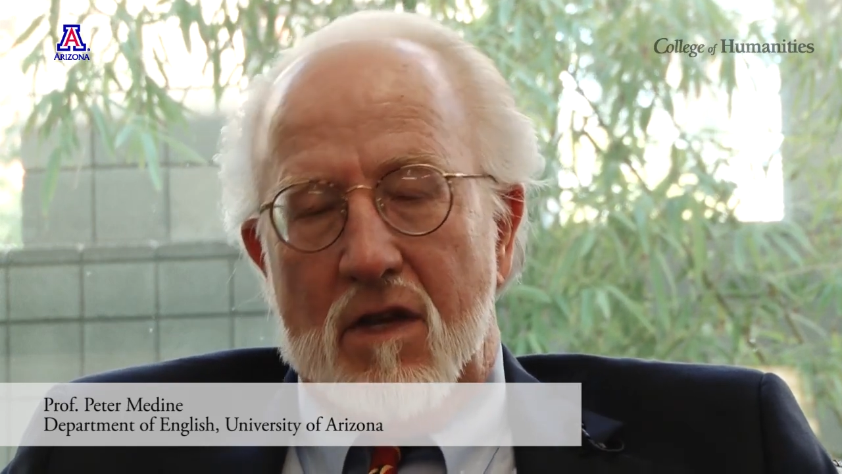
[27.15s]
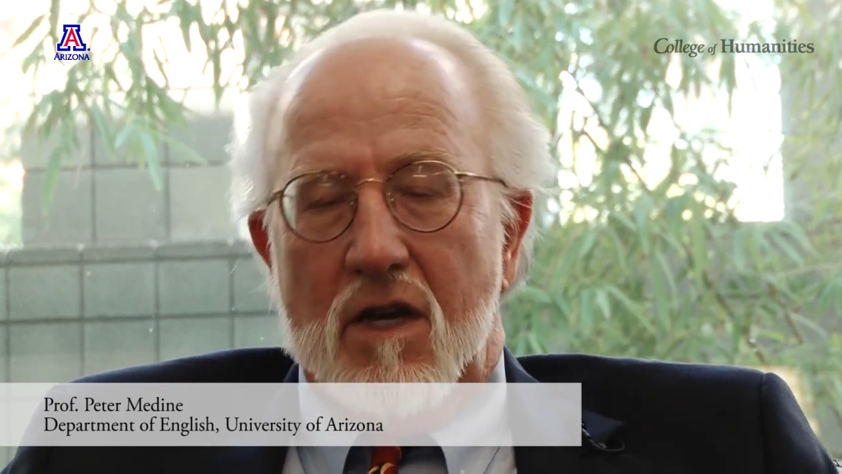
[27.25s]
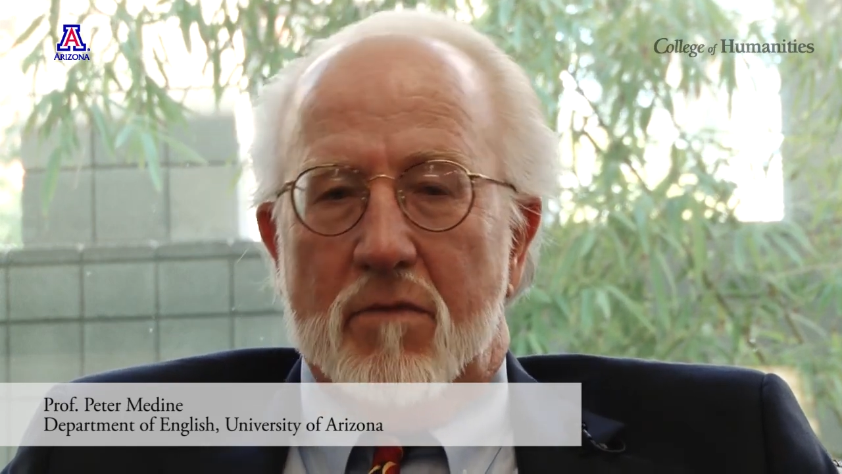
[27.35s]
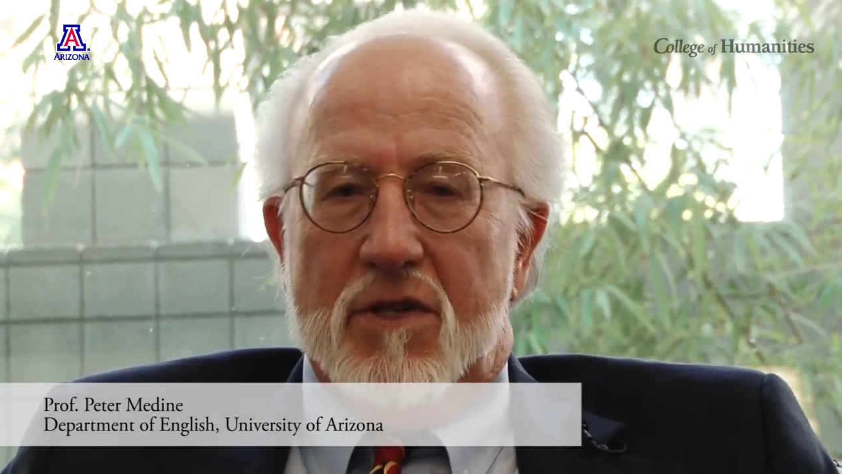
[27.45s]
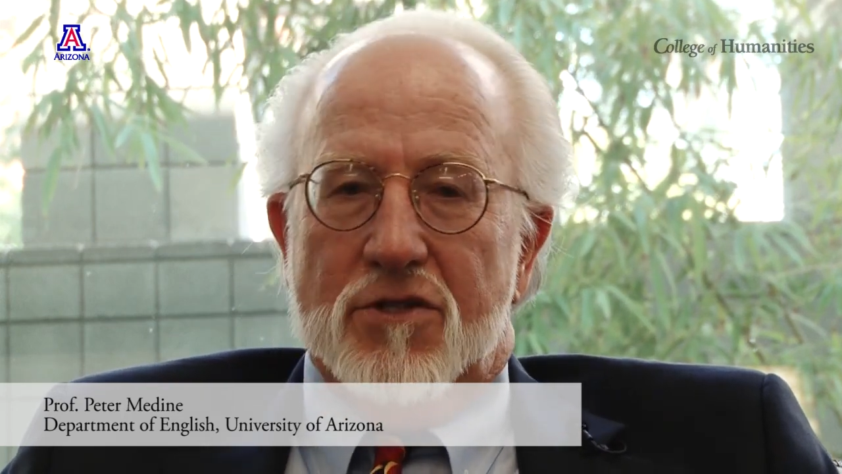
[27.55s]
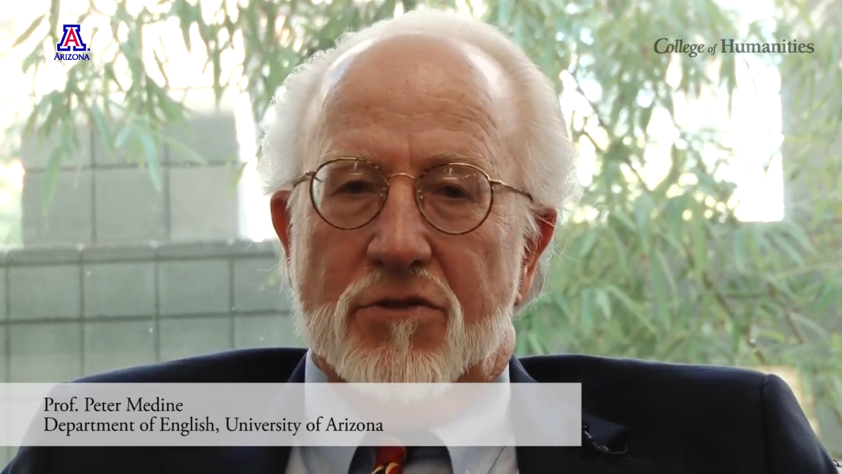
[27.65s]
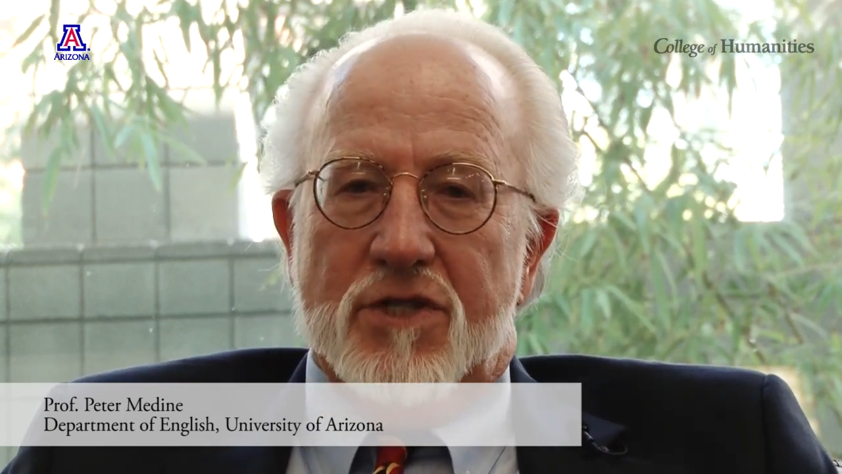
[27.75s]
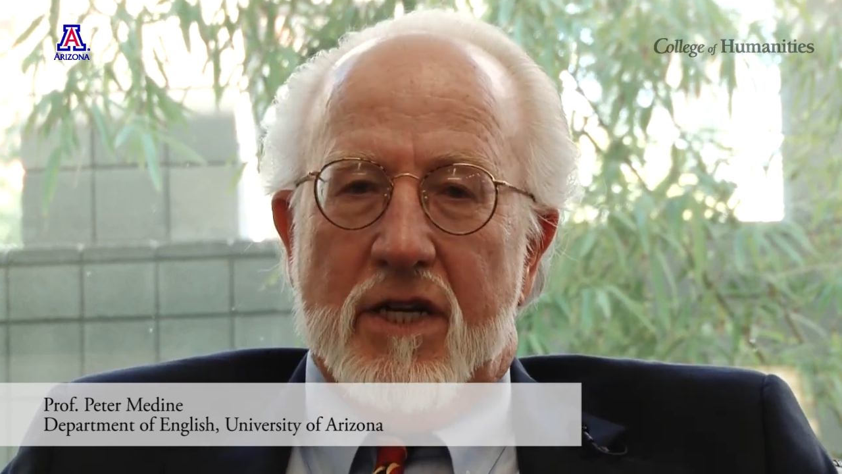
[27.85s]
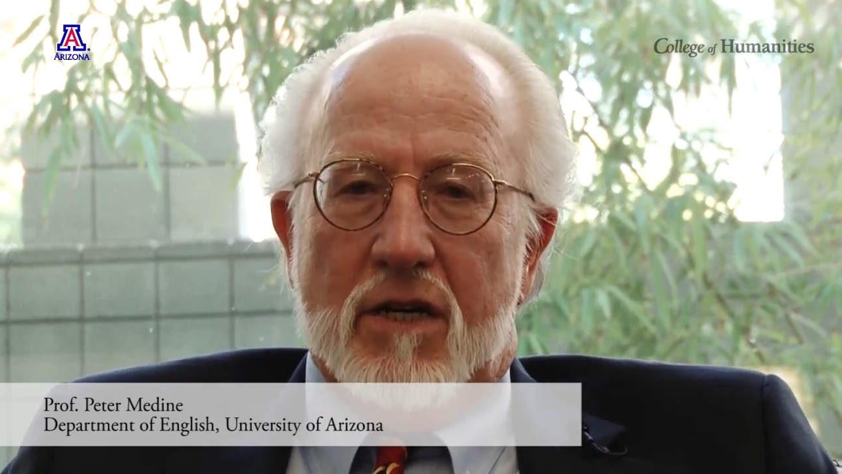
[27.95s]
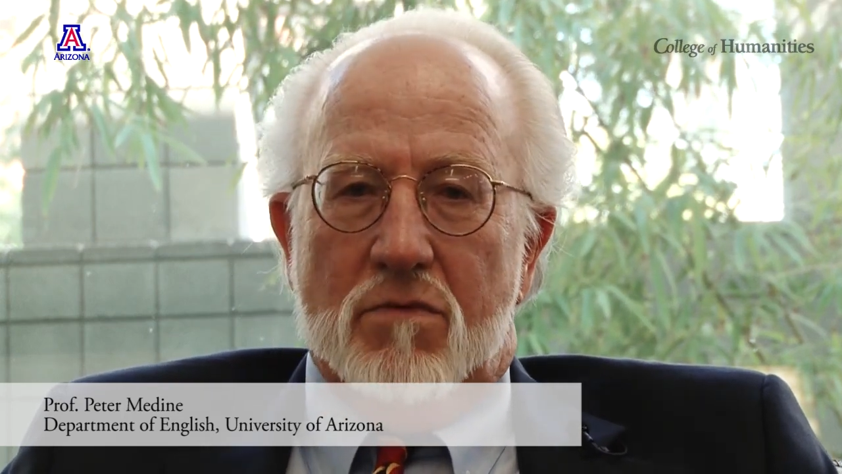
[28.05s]
I've been
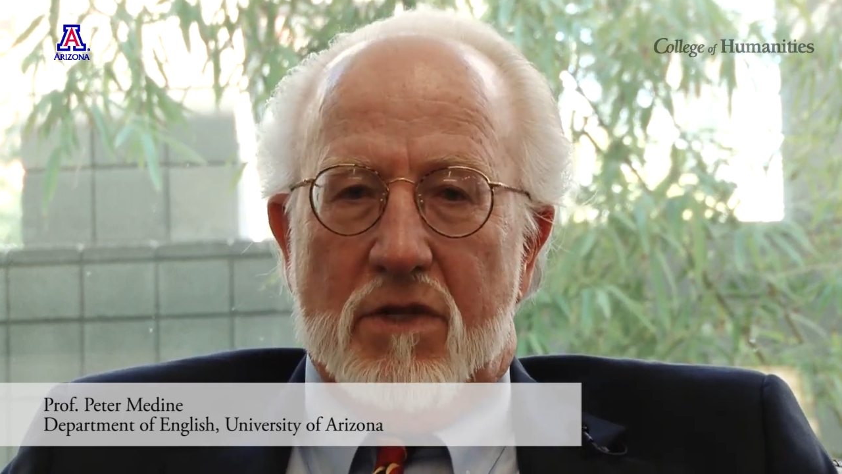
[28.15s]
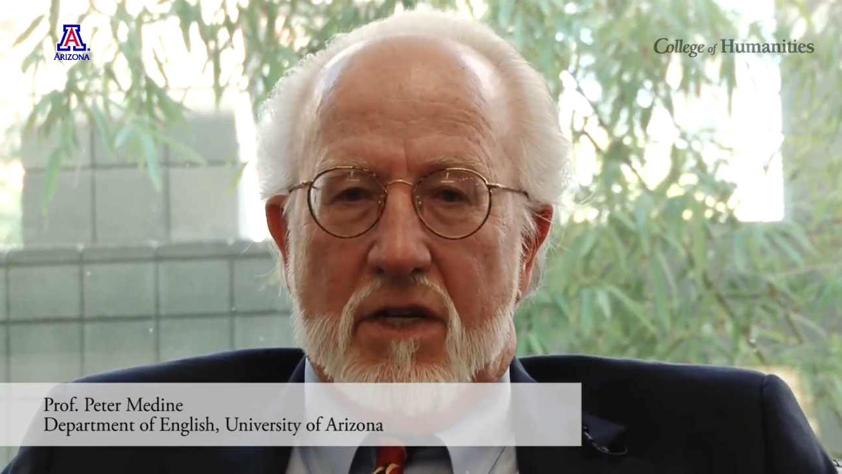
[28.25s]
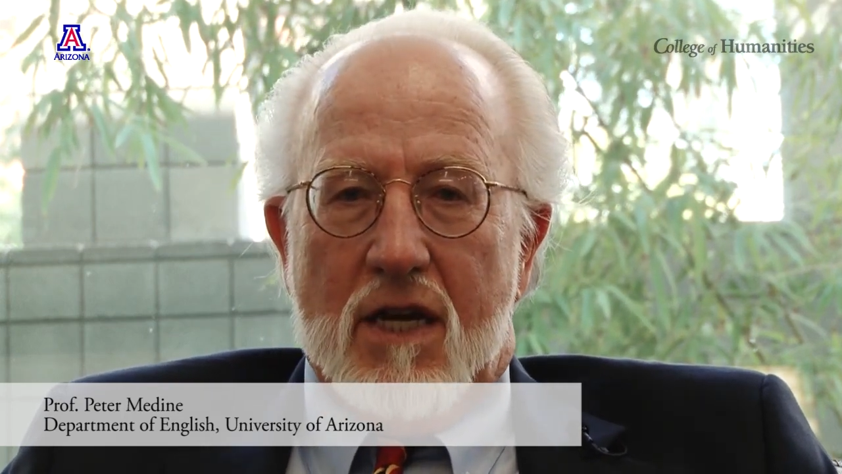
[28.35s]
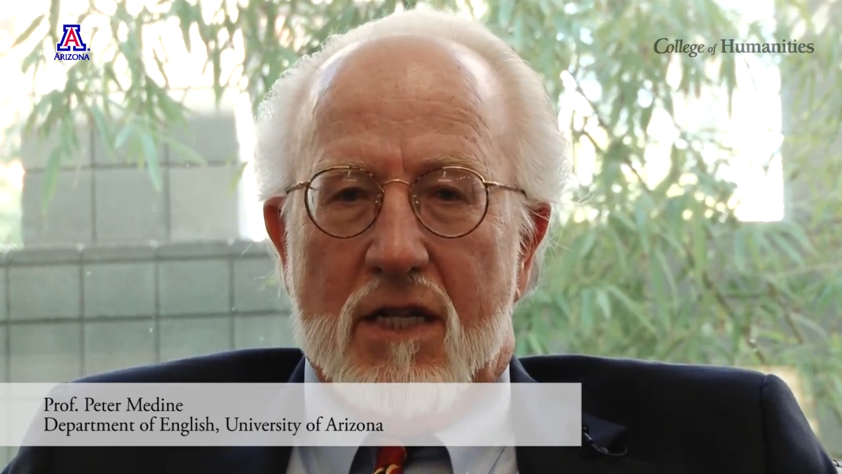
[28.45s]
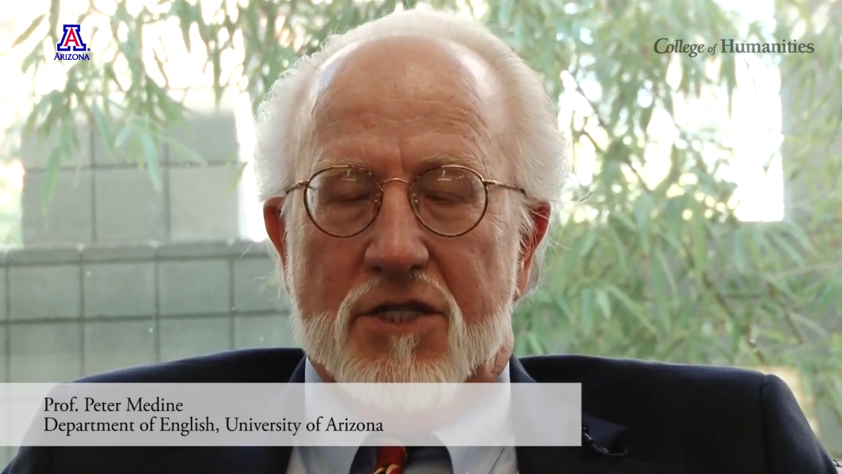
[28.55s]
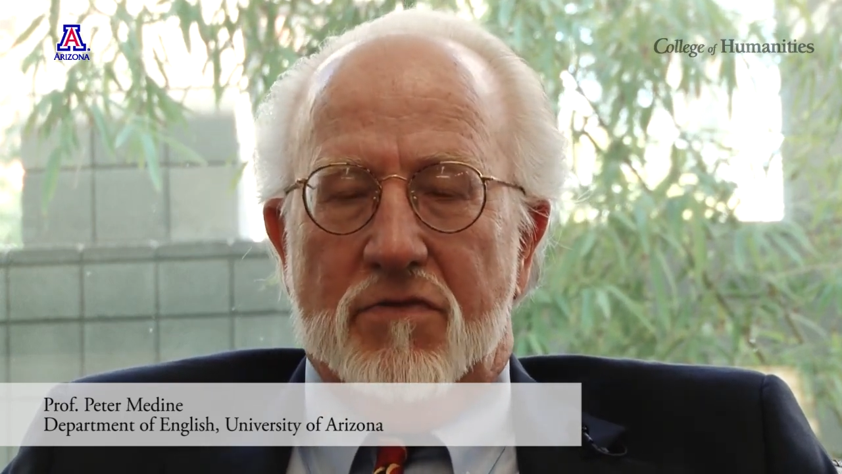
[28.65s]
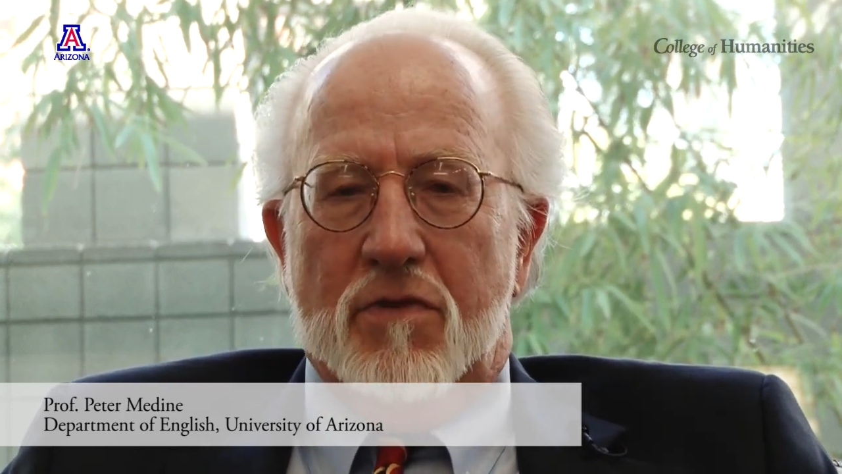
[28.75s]
associated with the College of